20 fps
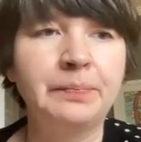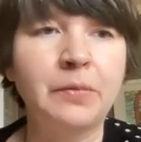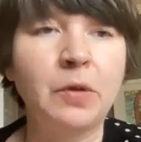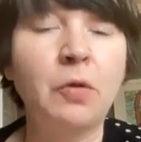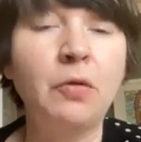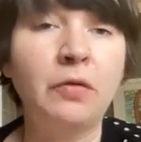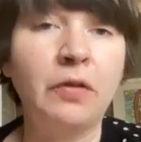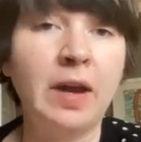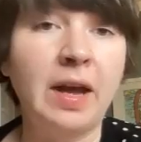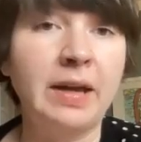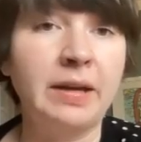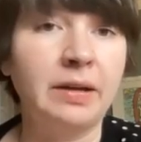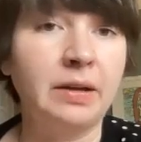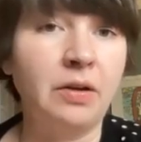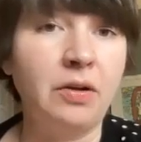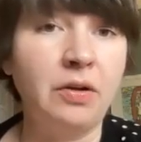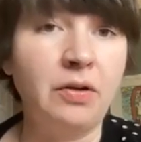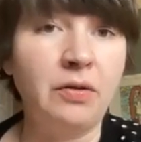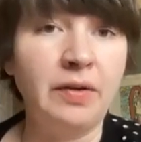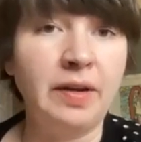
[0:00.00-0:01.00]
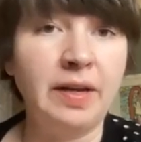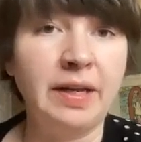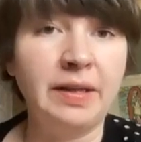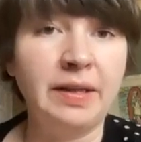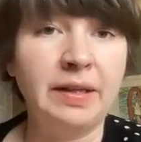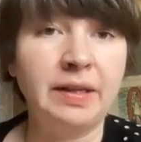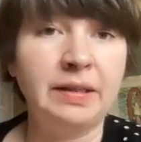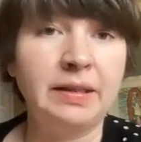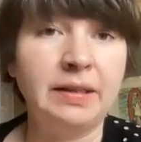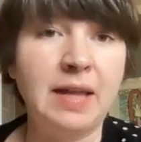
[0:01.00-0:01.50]
who've gotten COVID in
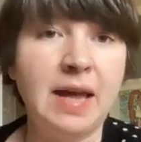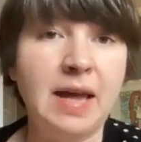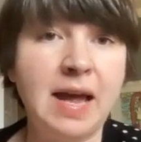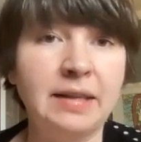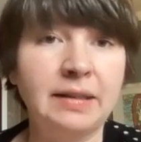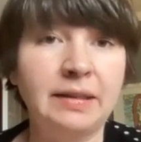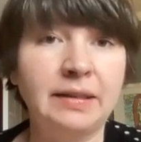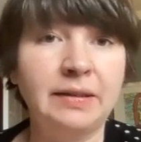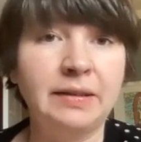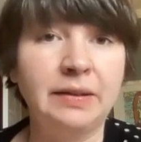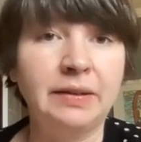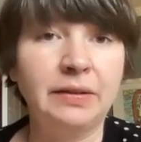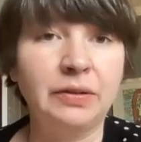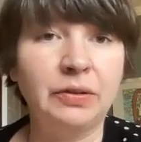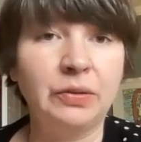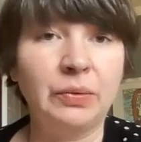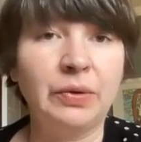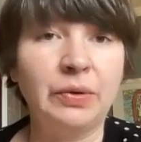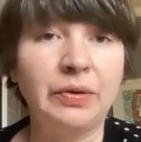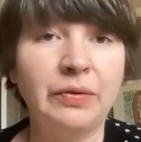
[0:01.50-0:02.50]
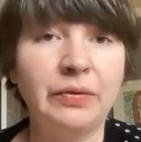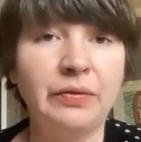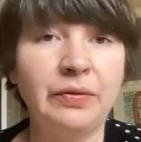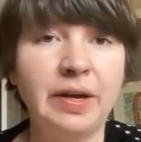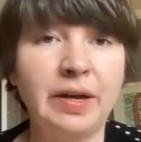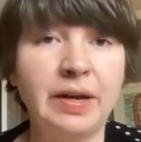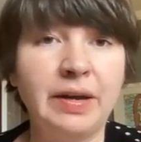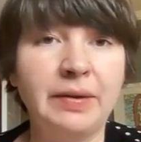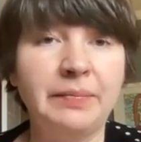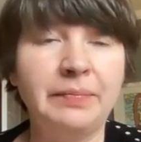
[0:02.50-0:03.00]
this last sort of
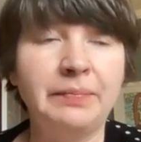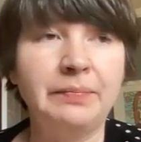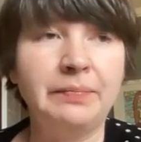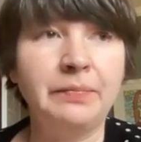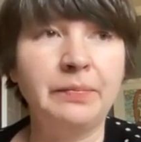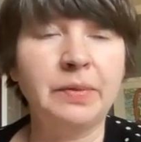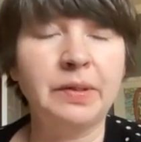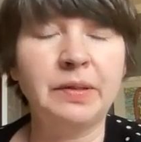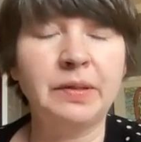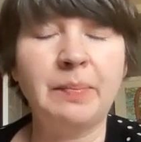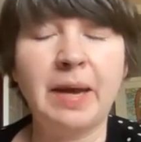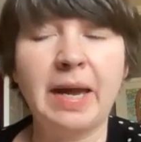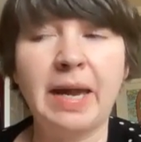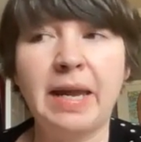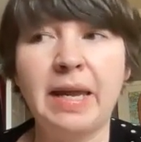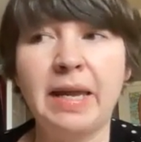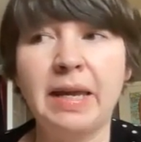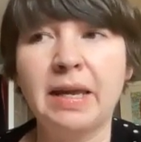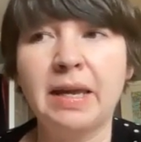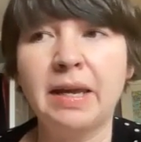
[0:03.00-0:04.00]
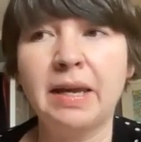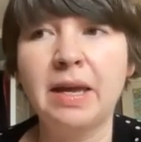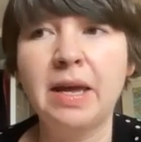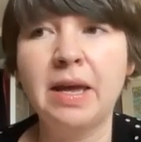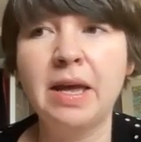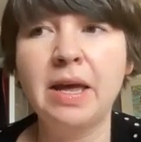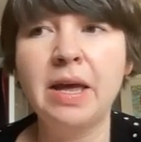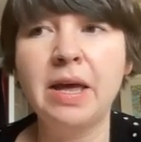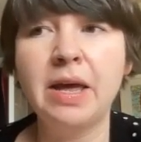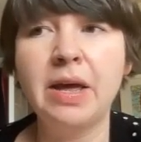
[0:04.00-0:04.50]
spike.
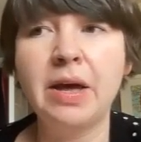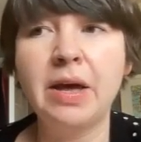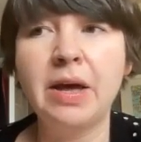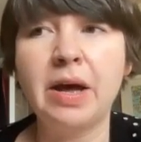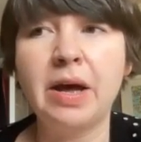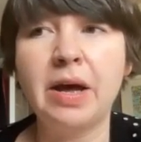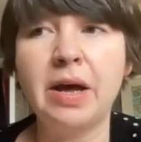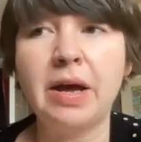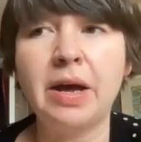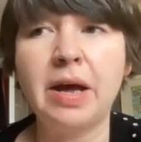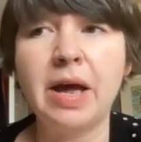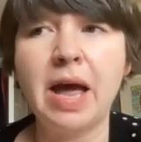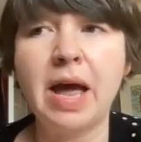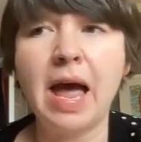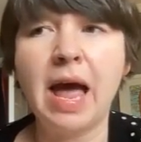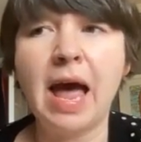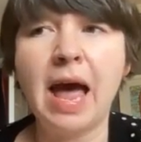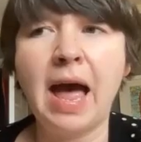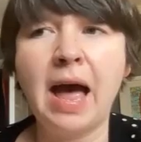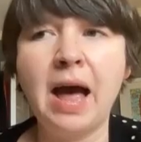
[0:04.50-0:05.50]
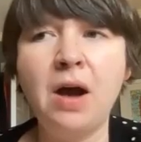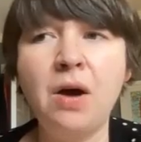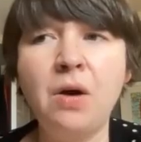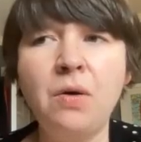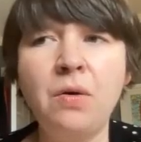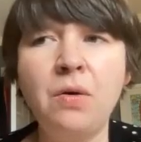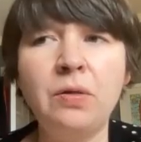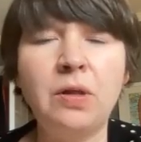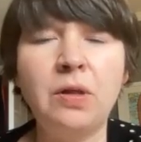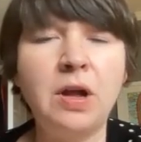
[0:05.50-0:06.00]

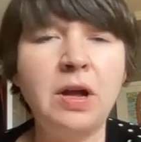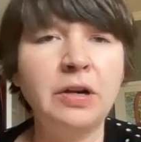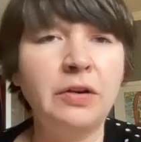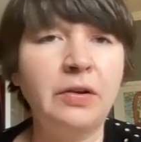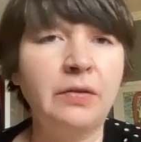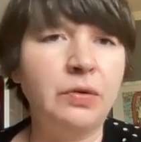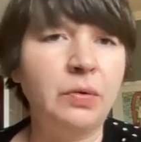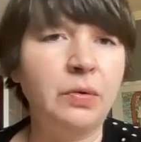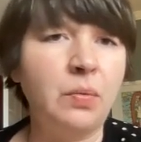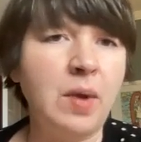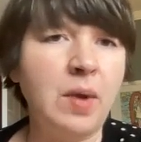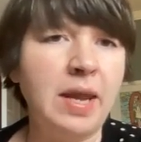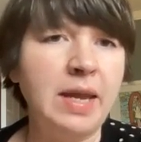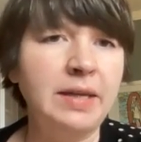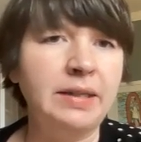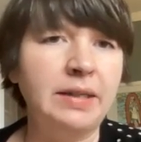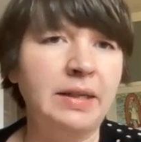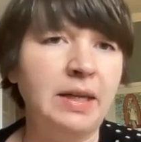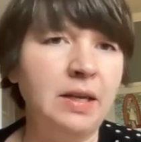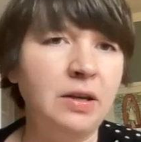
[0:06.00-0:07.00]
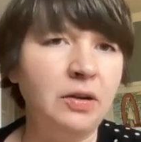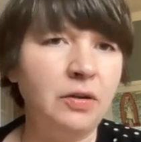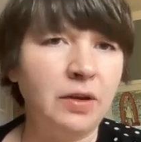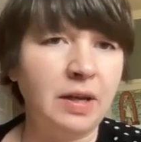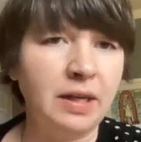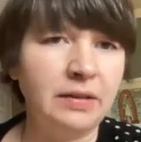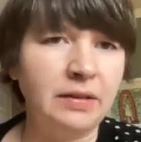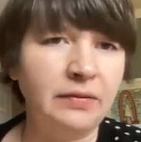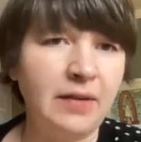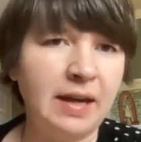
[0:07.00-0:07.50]
How long do you have to wait to get your
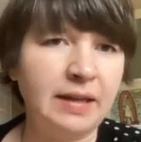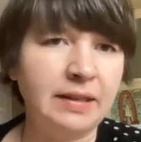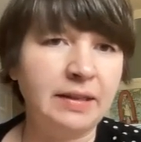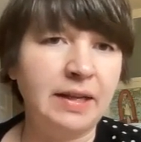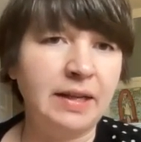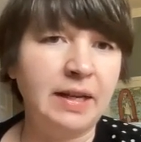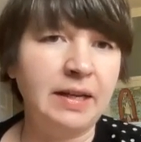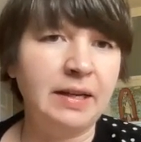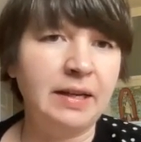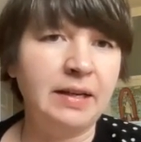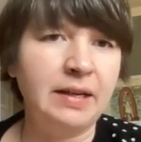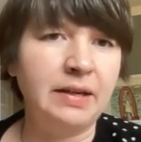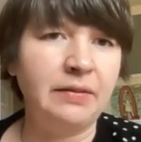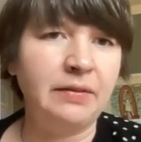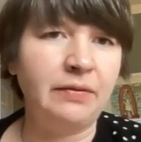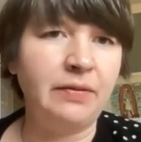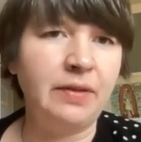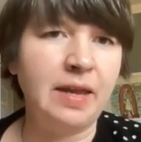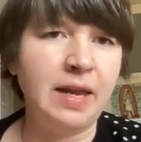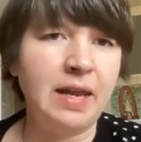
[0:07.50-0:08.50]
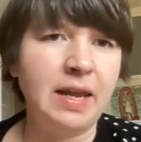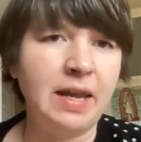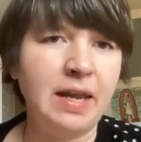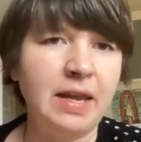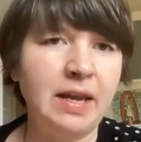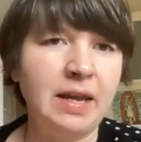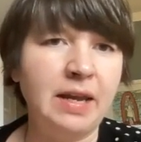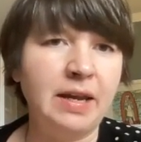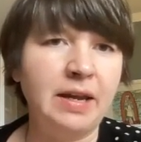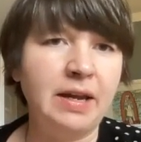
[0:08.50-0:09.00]
kids vaccinated if
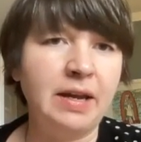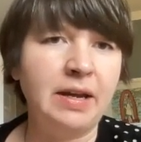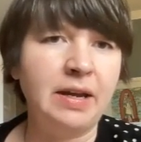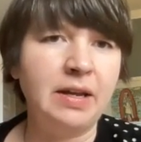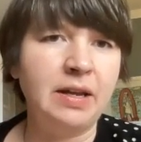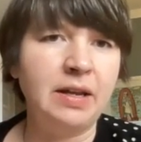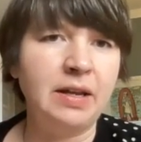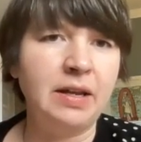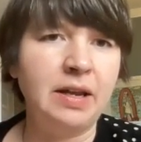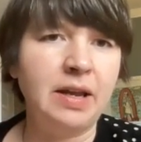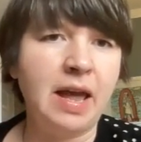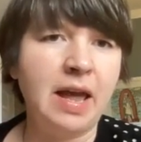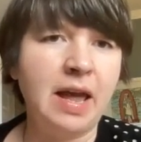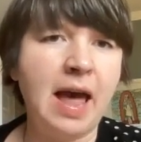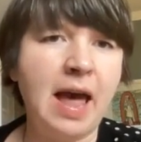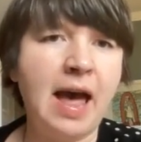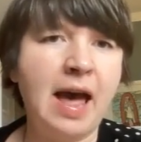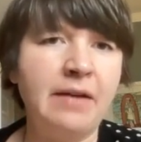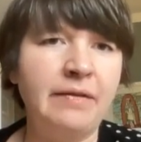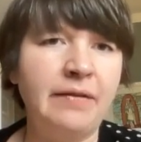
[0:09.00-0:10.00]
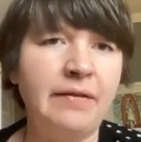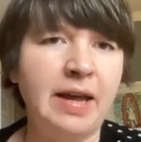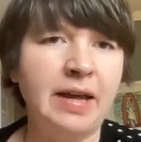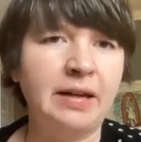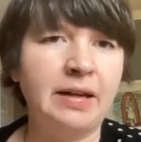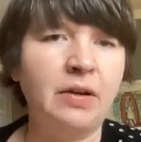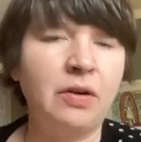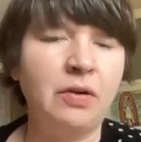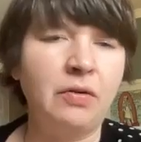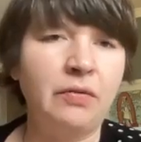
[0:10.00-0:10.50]
they have
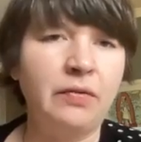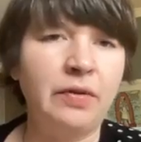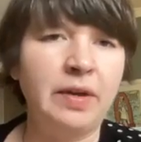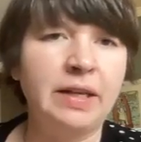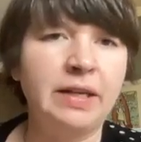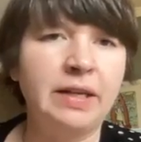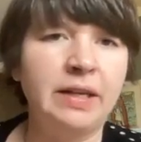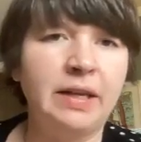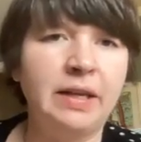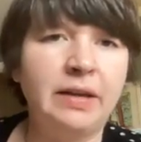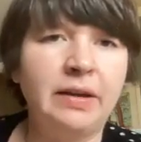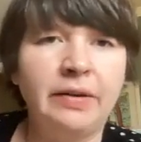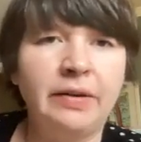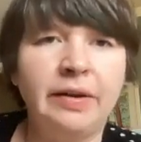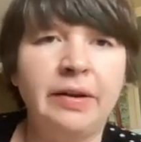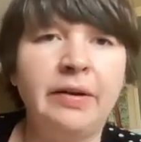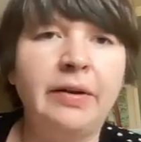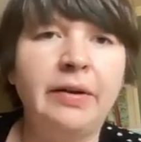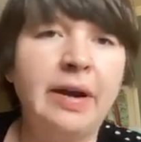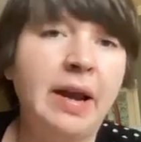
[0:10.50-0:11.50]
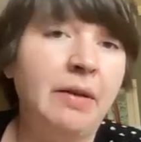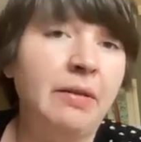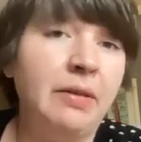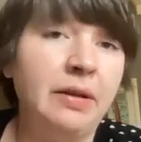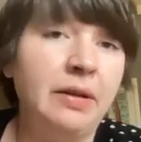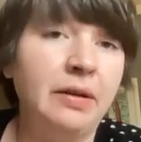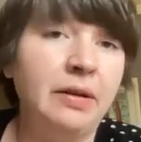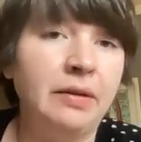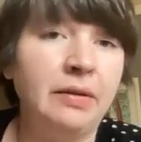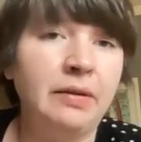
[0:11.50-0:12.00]
had COVID, or how
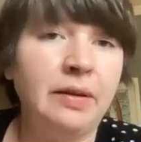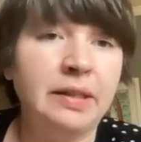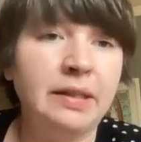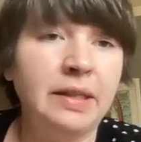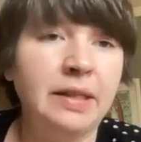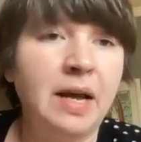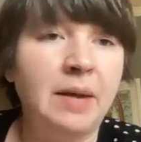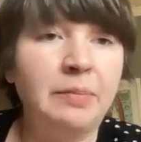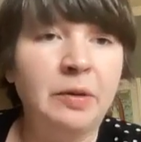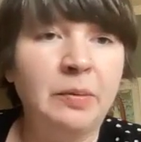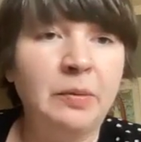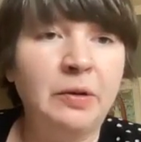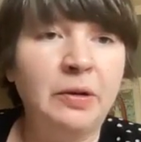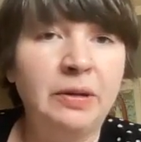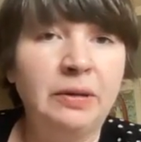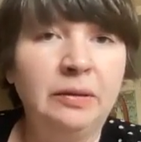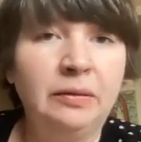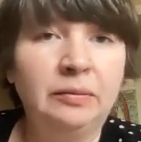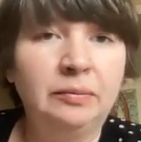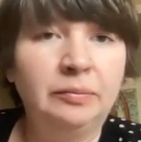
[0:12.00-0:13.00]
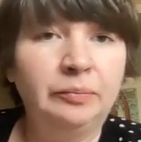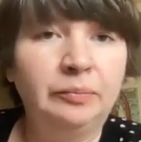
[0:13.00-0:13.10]
long is optimal?